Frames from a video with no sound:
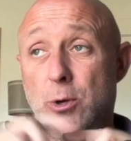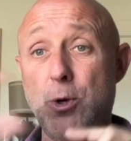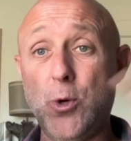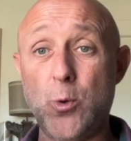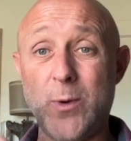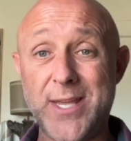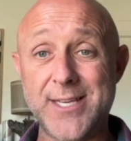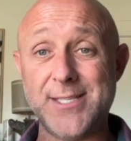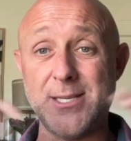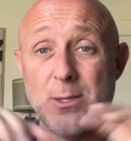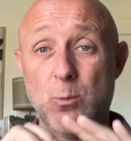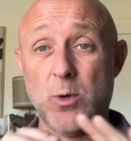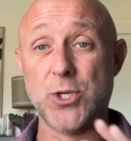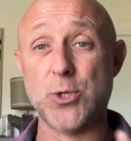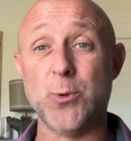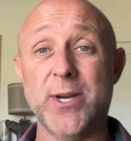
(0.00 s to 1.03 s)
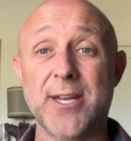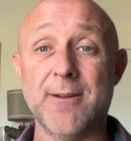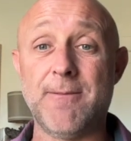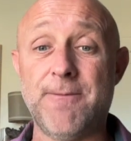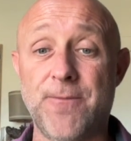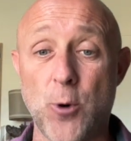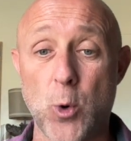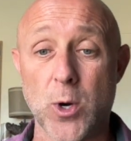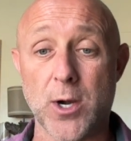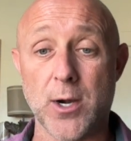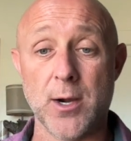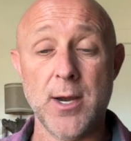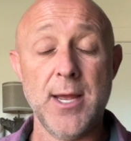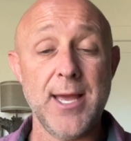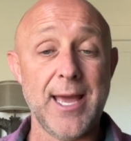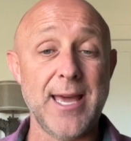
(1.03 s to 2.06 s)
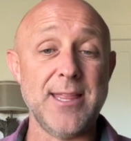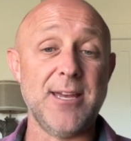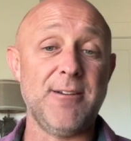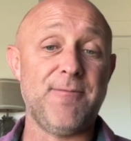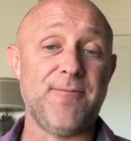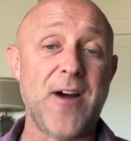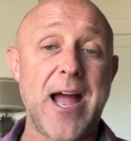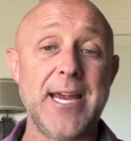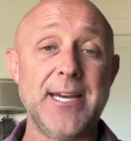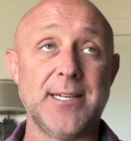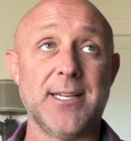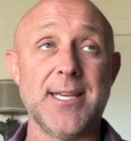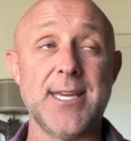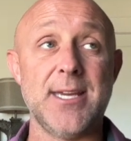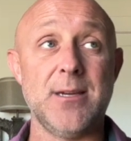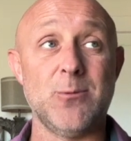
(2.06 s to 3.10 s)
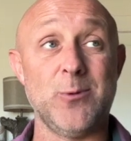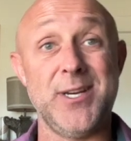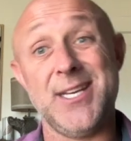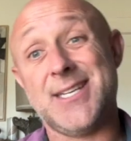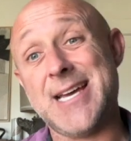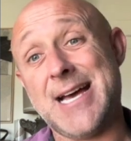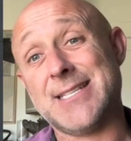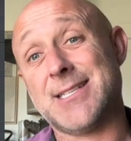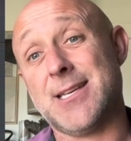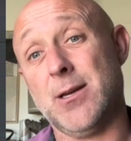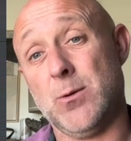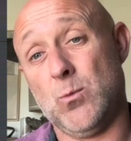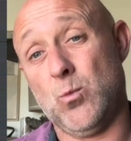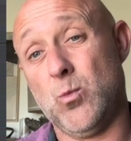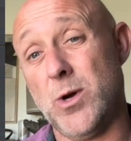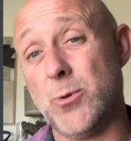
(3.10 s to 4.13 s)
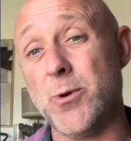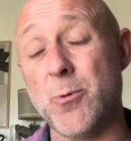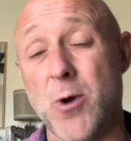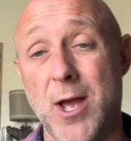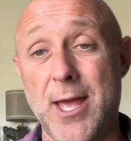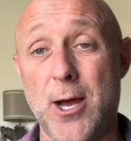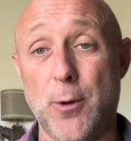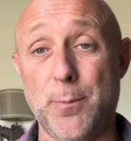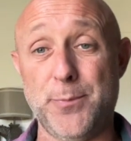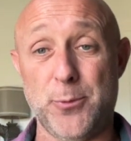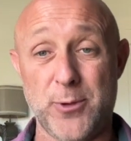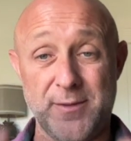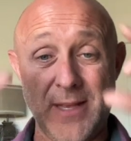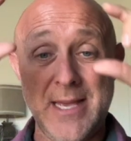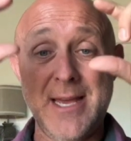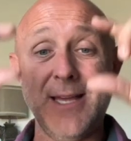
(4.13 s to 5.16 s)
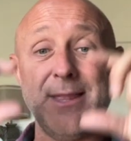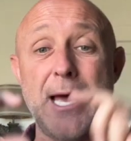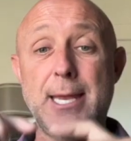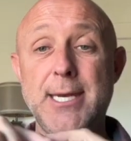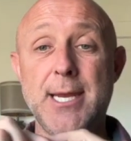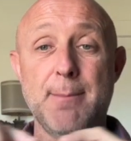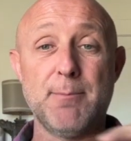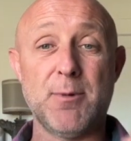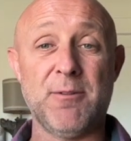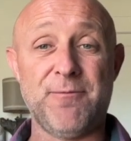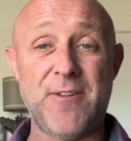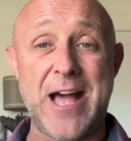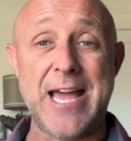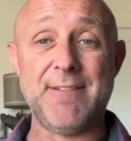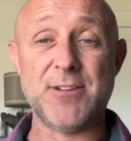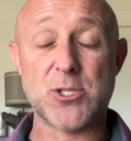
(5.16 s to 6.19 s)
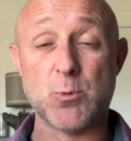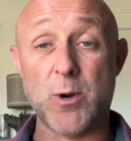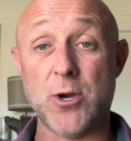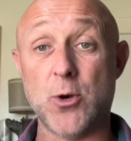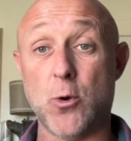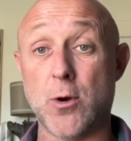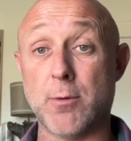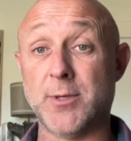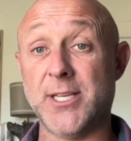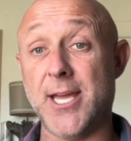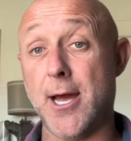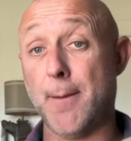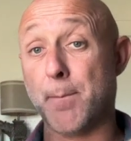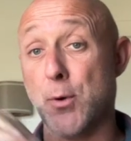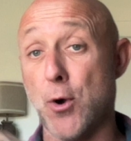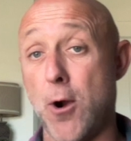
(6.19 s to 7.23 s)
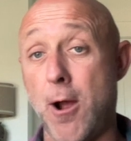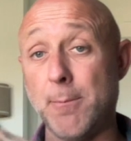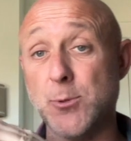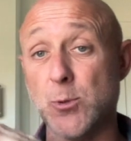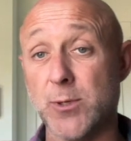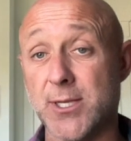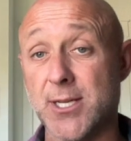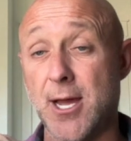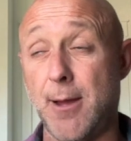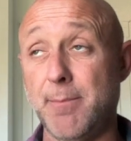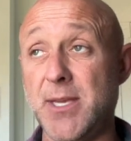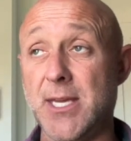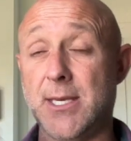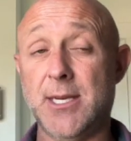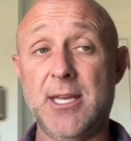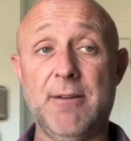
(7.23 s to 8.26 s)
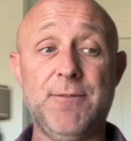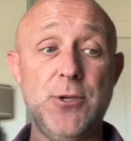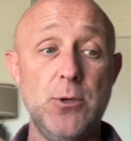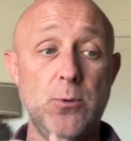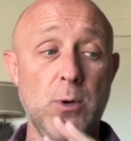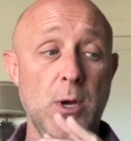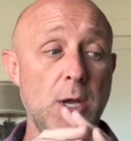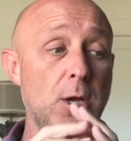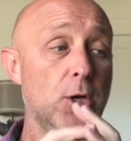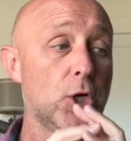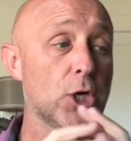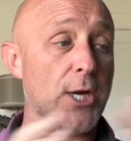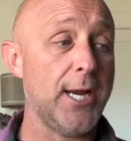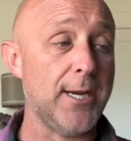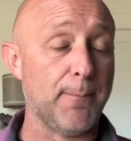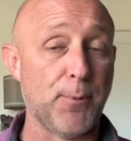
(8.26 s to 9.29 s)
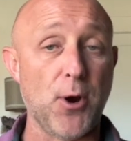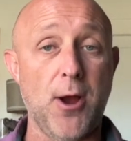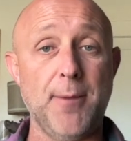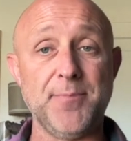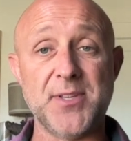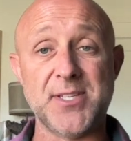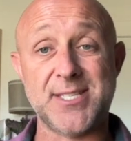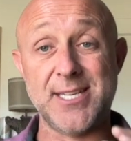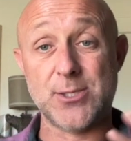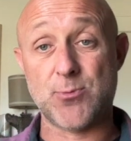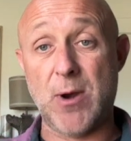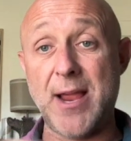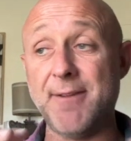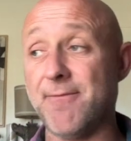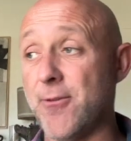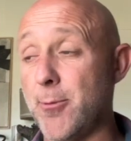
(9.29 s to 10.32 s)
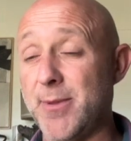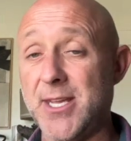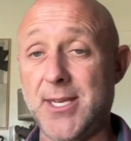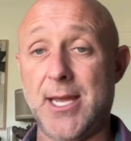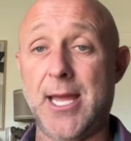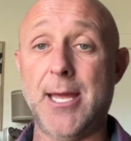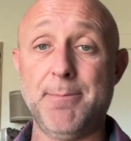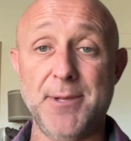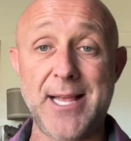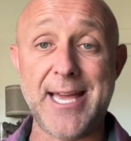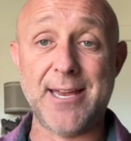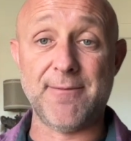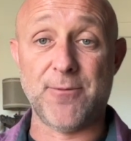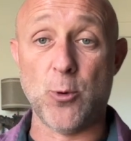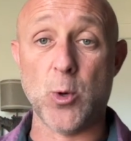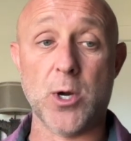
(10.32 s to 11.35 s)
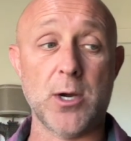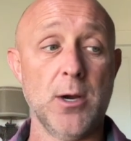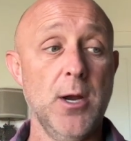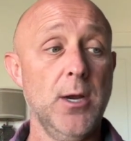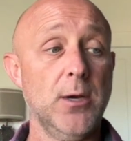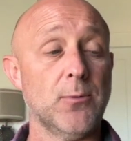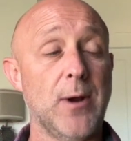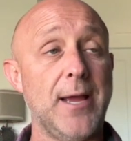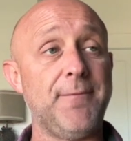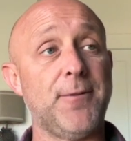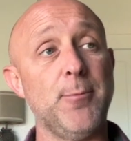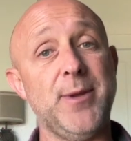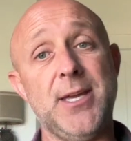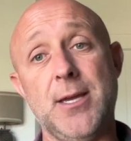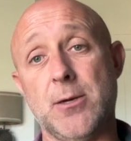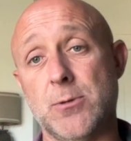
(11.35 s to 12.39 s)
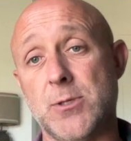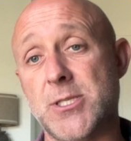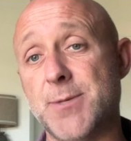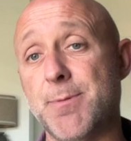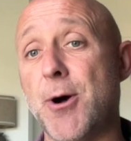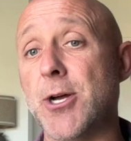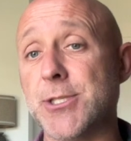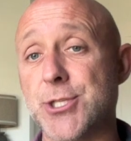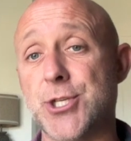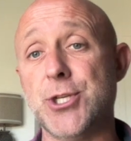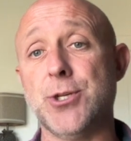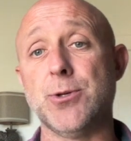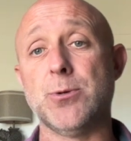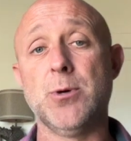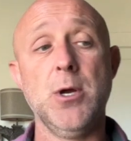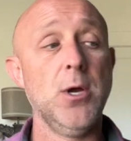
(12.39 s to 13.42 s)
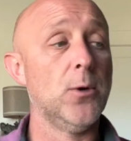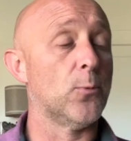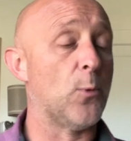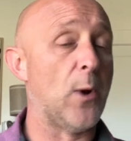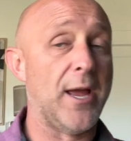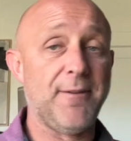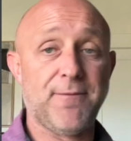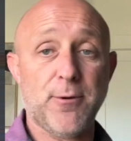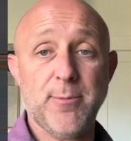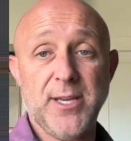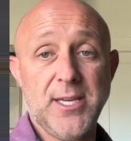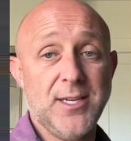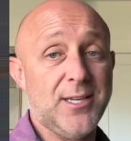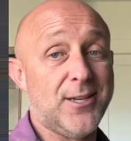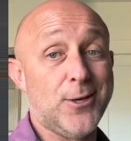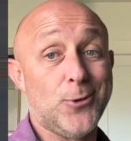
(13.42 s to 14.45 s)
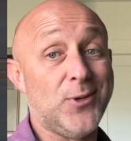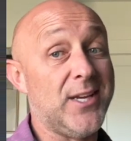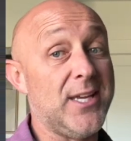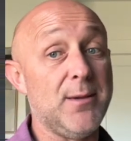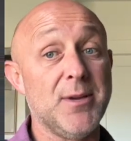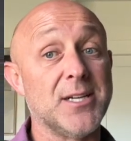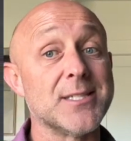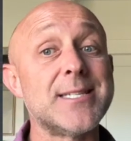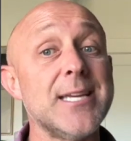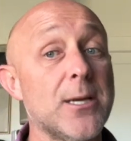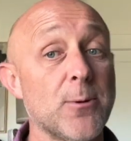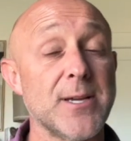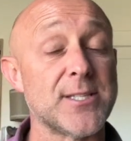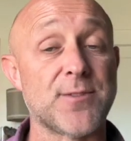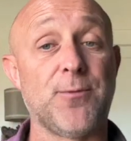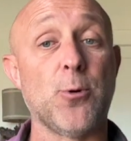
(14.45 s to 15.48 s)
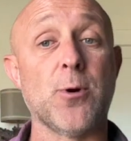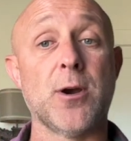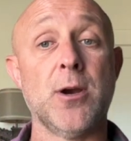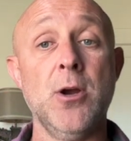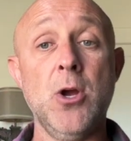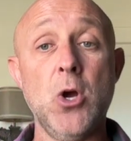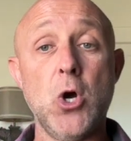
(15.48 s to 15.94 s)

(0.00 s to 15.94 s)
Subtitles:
who is it we're doing it for. And then finally, we need to ask it, what do we want help with? That number 5 is where normally a prompt would come in. If you create a prompt that says, write for me a plan for, write for me a response to, write for me, an email sequence for,